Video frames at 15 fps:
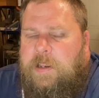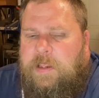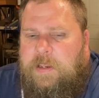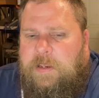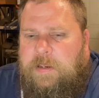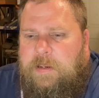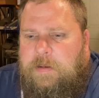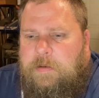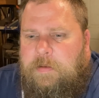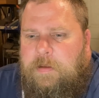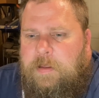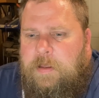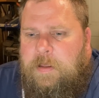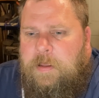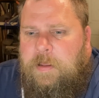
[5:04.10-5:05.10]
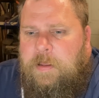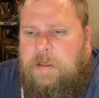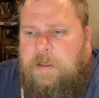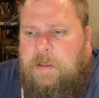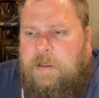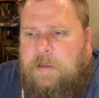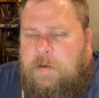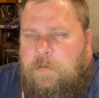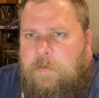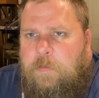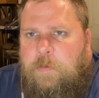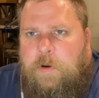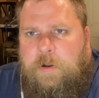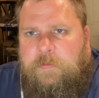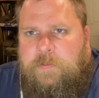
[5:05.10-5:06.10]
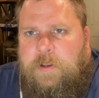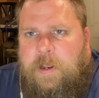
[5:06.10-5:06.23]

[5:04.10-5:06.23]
he would have